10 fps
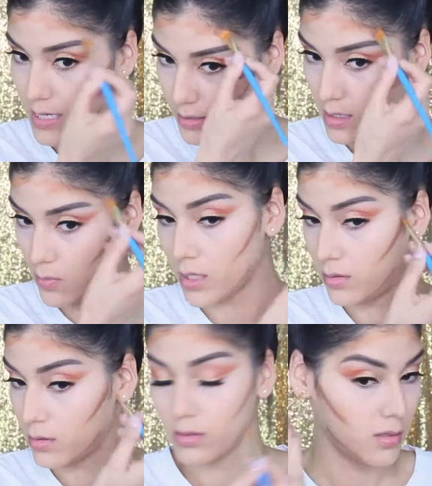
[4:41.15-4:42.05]
Don't mind the
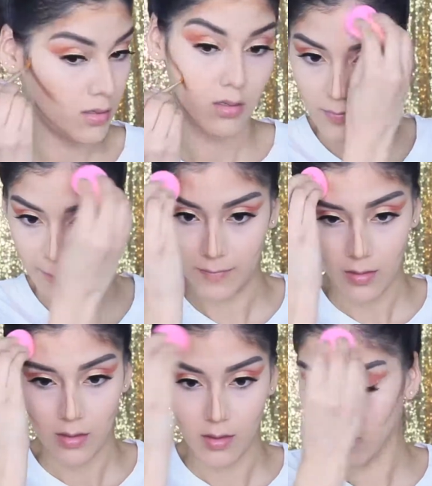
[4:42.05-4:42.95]
shadow in the
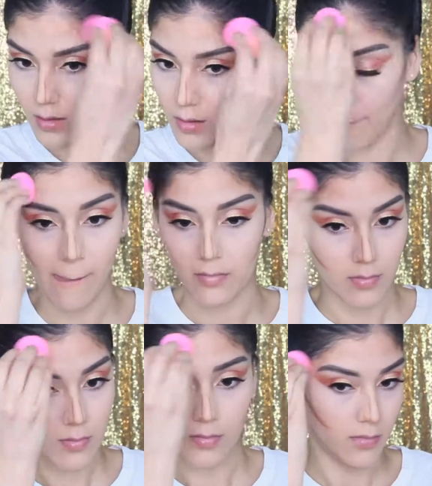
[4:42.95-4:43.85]
background.
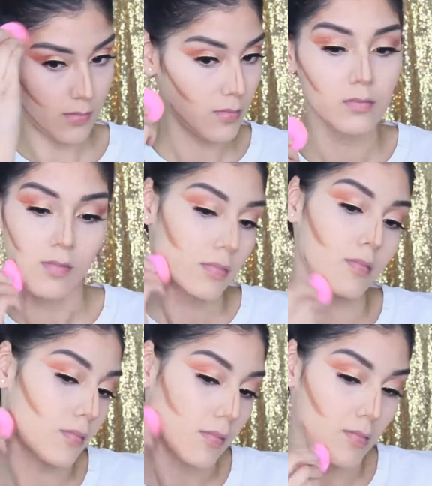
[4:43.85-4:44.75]

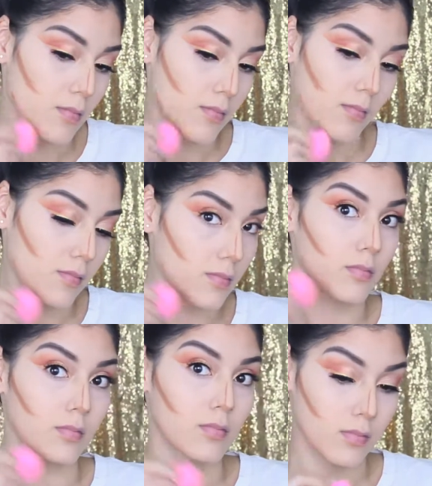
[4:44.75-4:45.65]
Blend it all out,
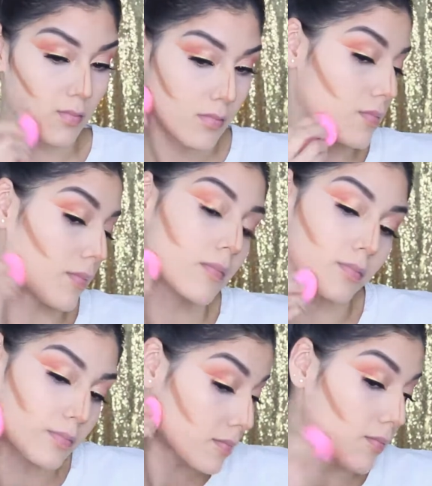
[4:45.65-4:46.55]
guys. Blend it all
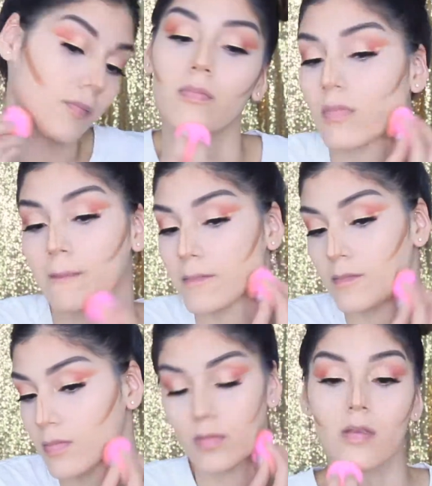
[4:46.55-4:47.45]
out. Oh my
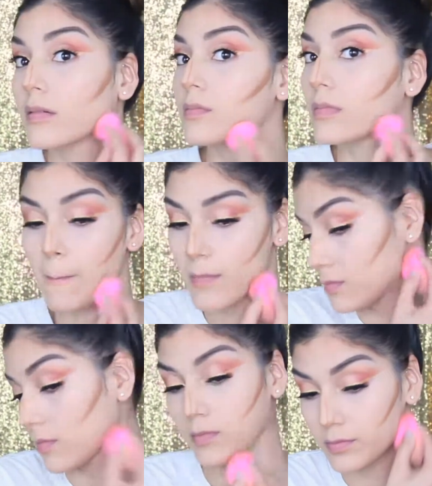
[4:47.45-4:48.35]
God, that
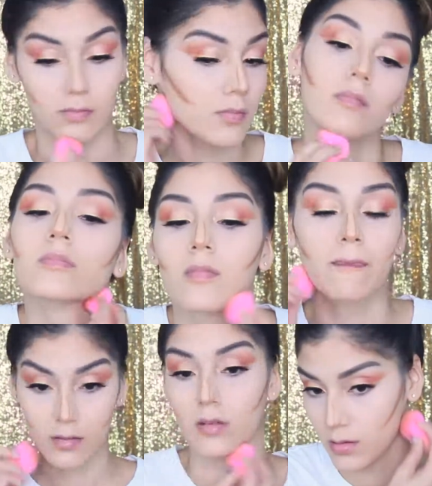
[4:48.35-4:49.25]
shadow is just
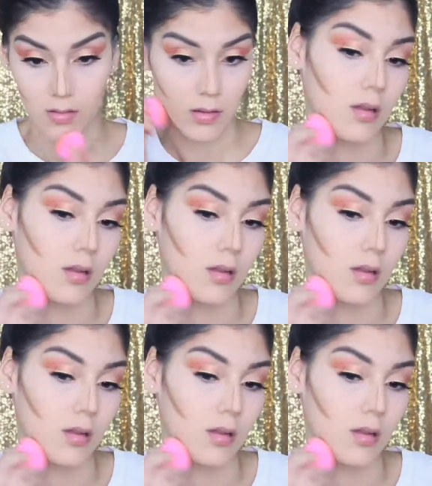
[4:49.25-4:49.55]
bothering me.